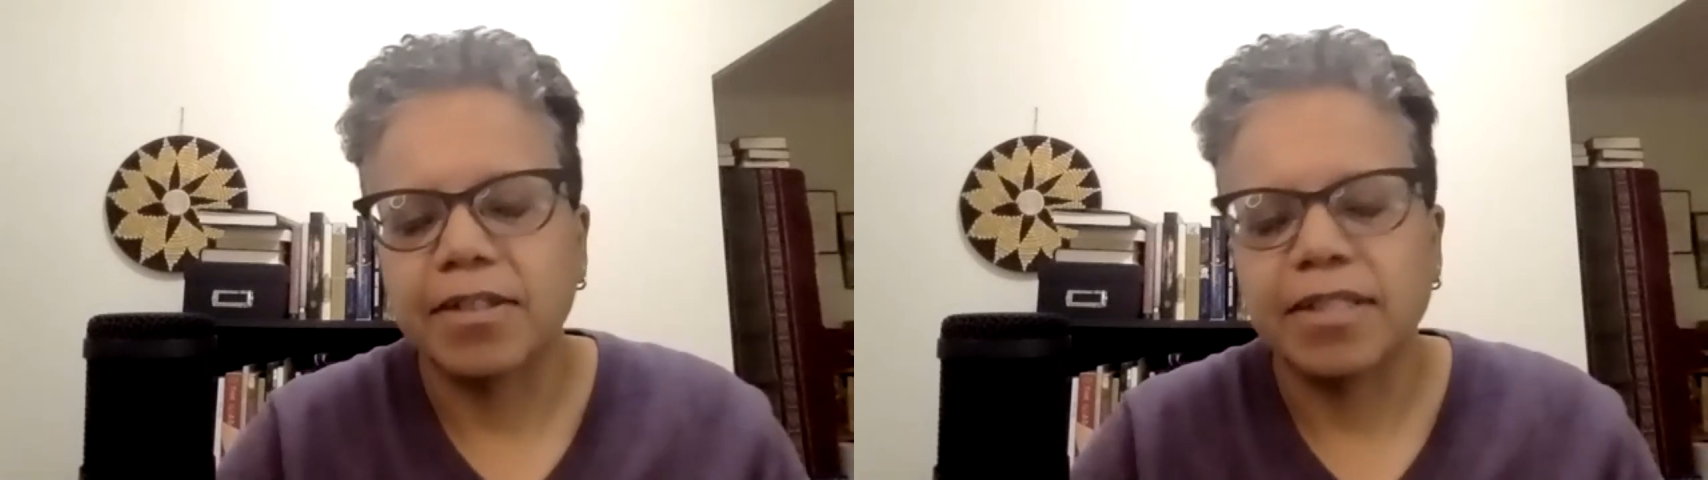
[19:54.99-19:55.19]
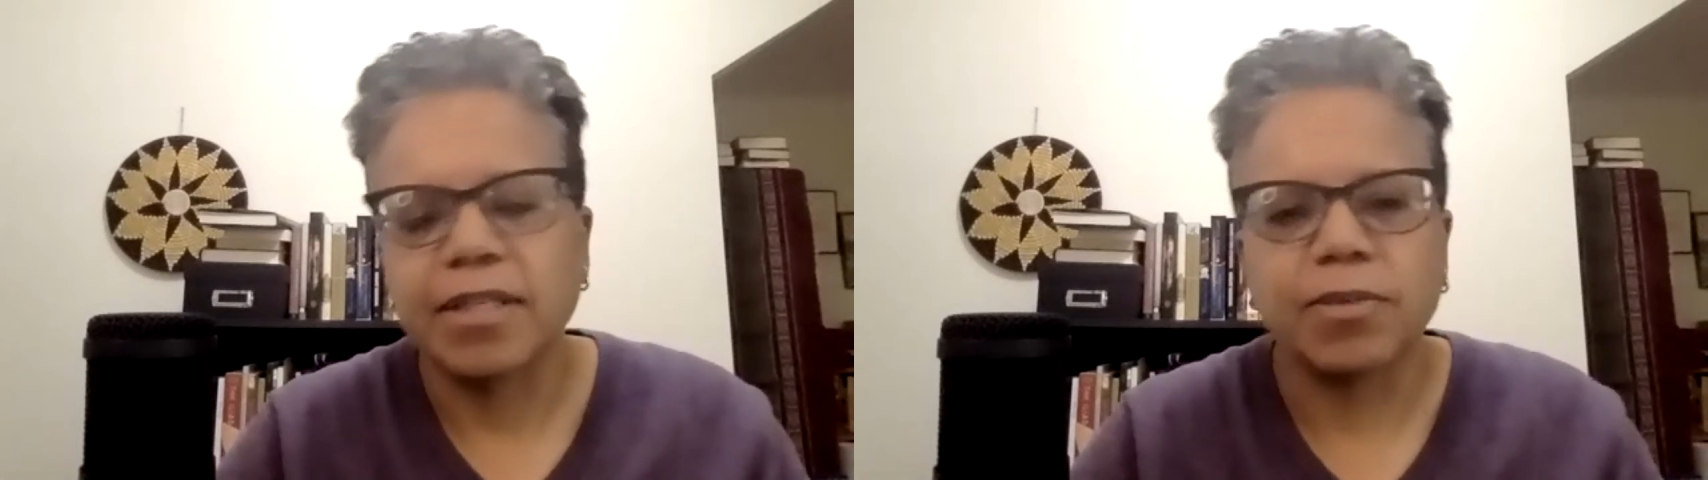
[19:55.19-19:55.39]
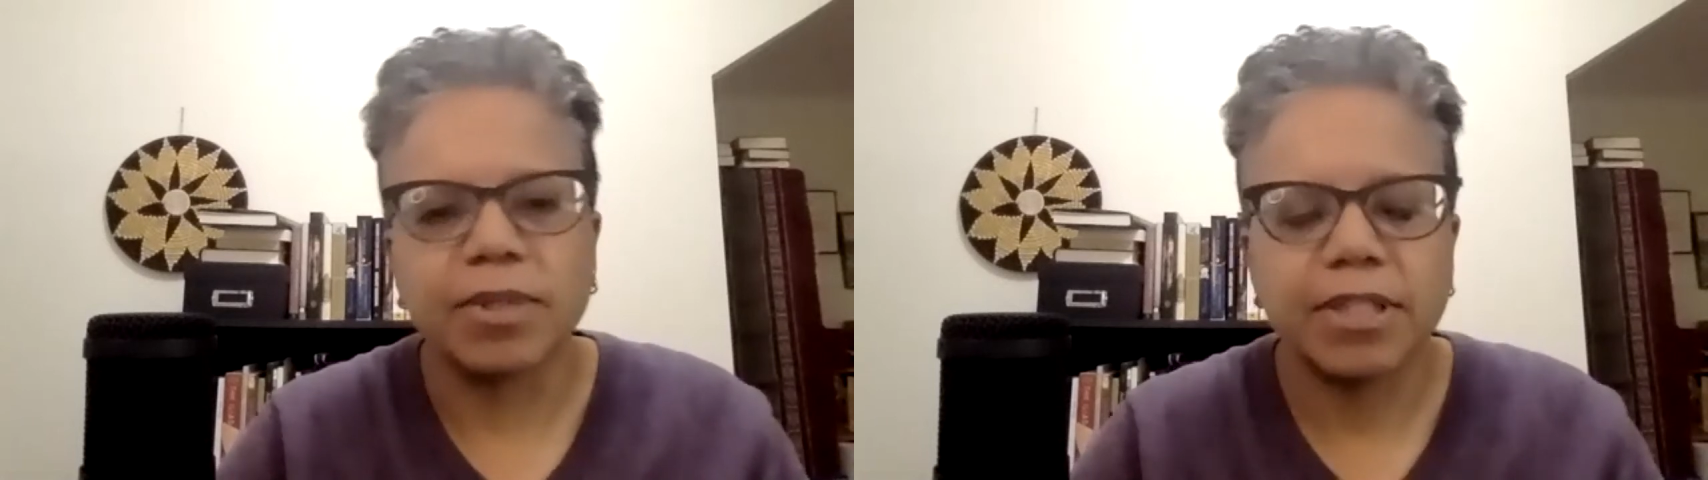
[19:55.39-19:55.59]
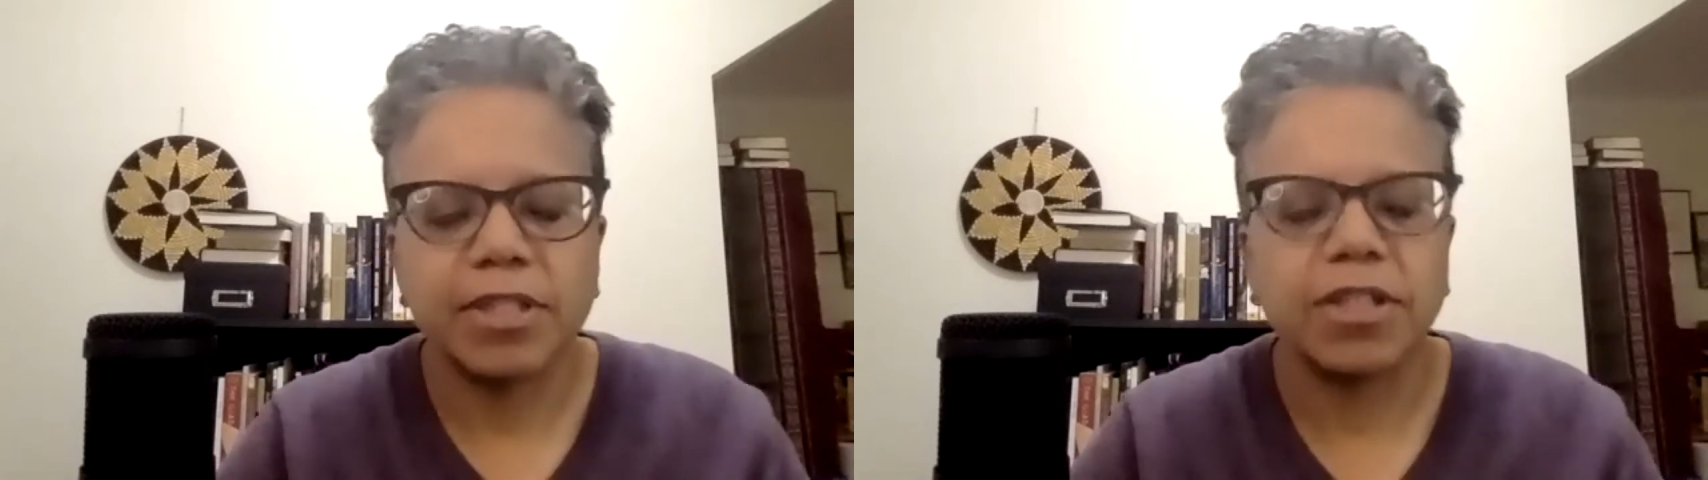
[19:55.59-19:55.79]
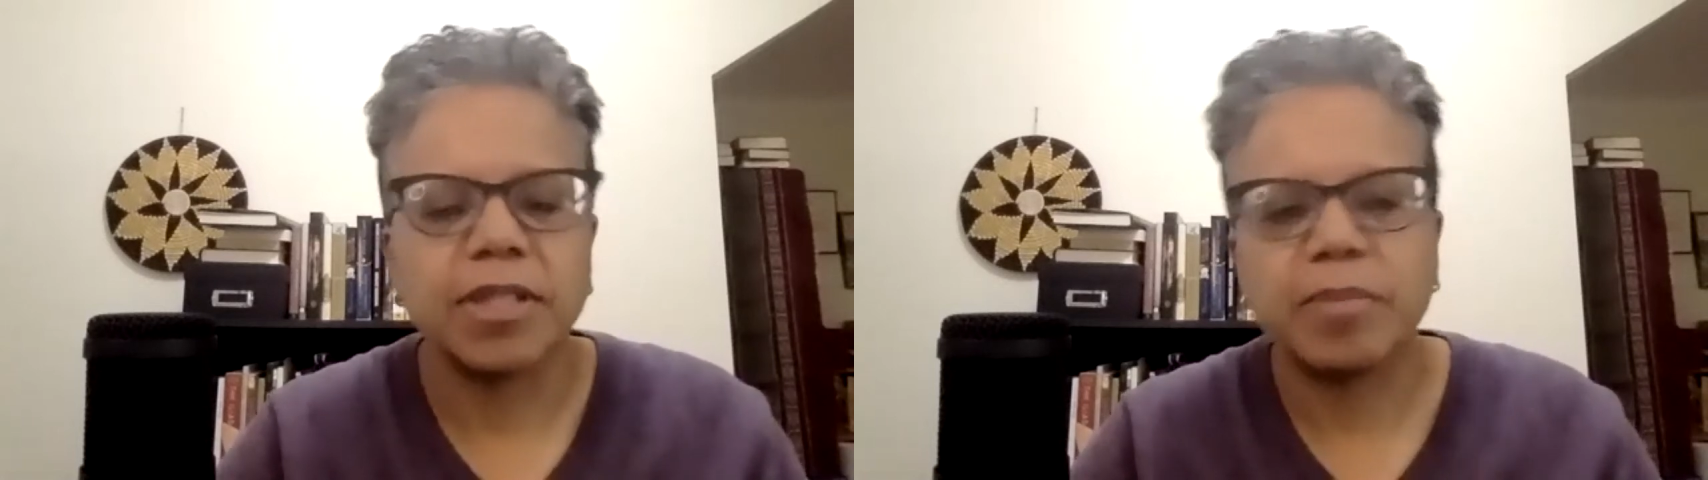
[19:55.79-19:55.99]
in their
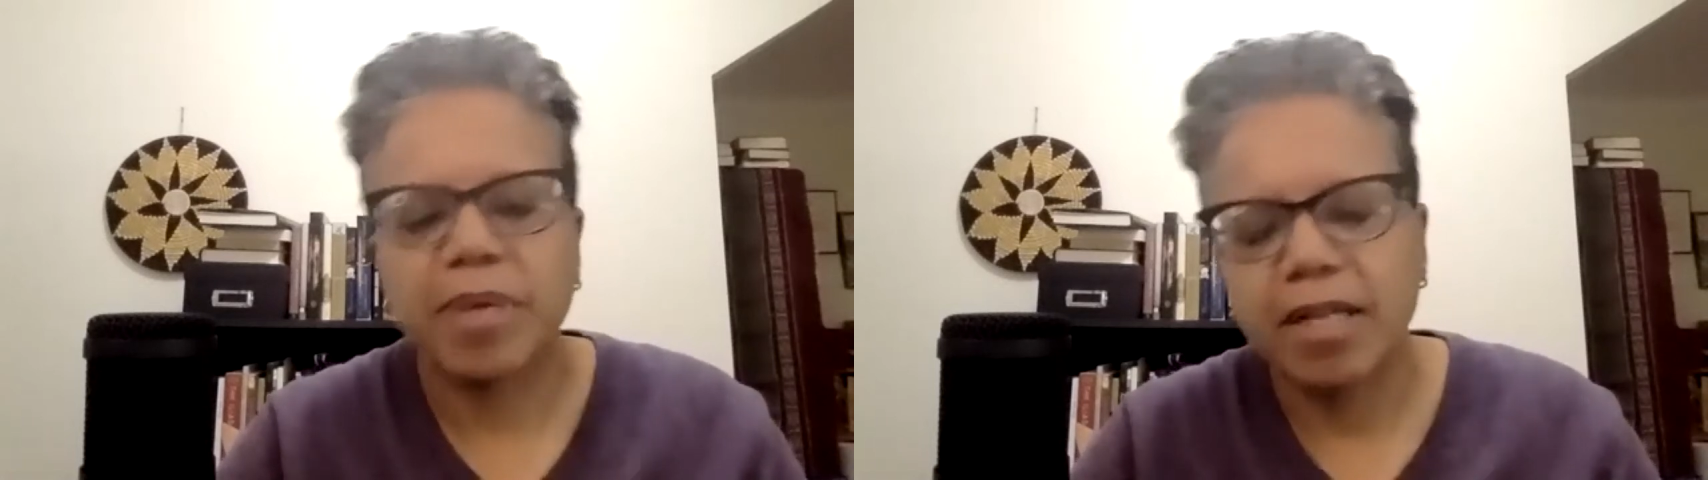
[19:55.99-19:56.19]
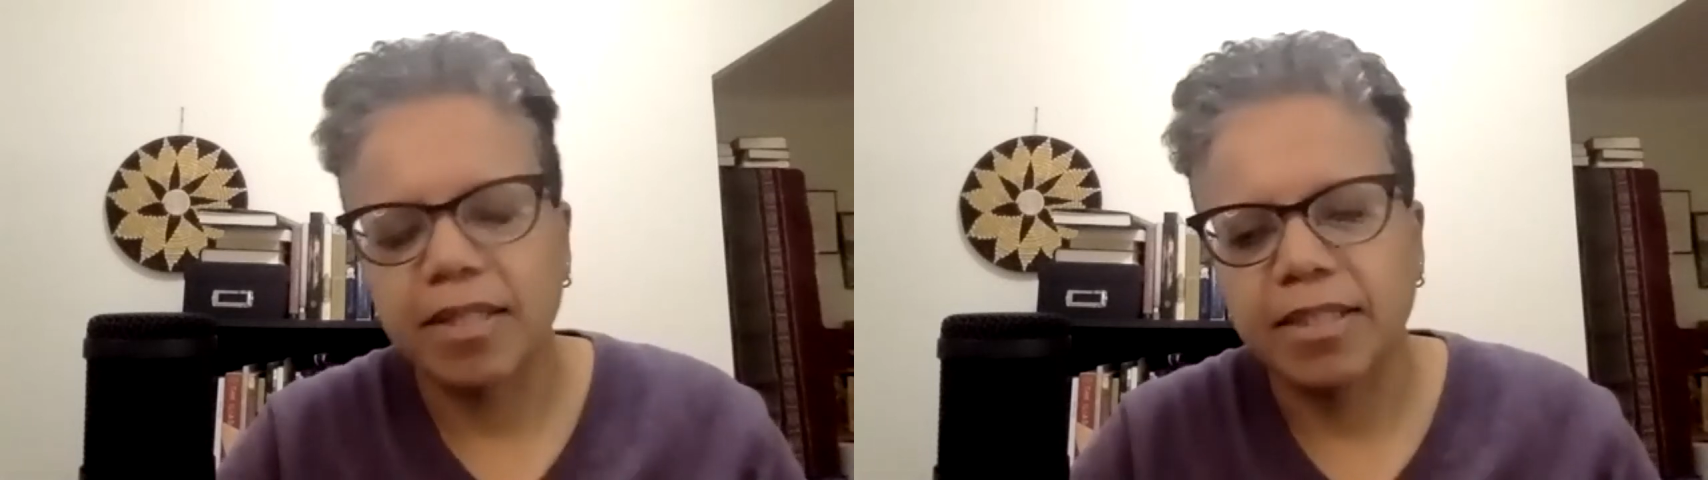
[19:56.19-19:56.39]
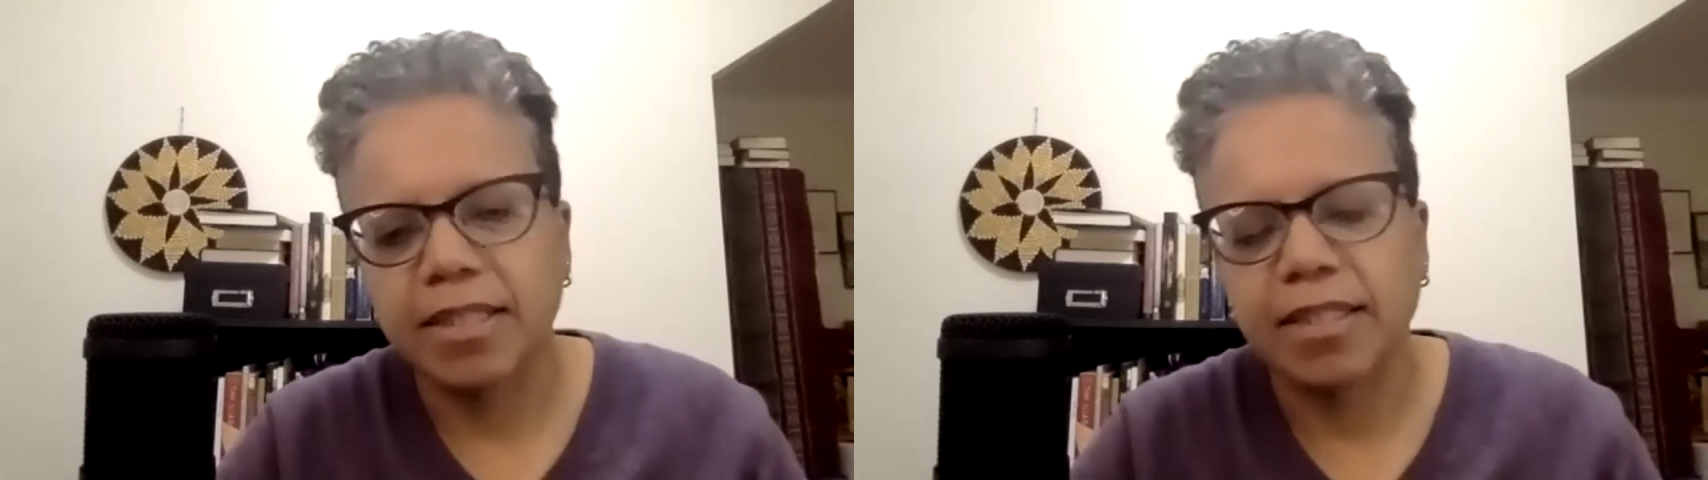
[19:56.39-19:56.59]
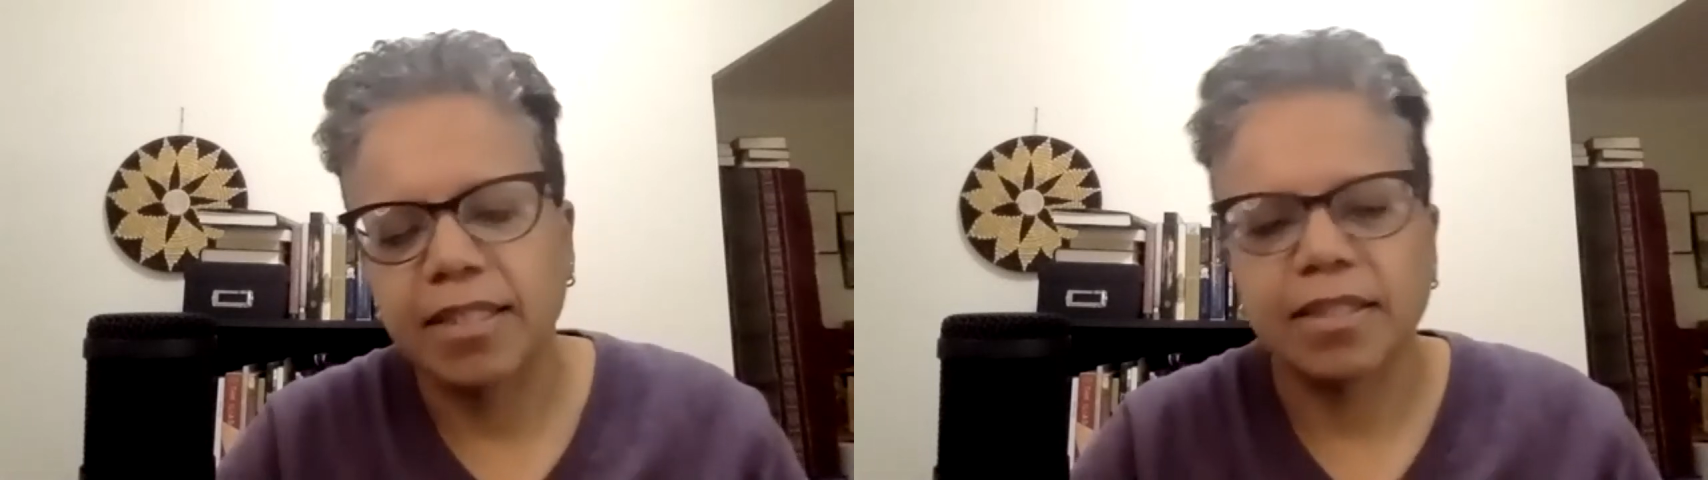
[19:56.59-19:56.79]
religion and politics.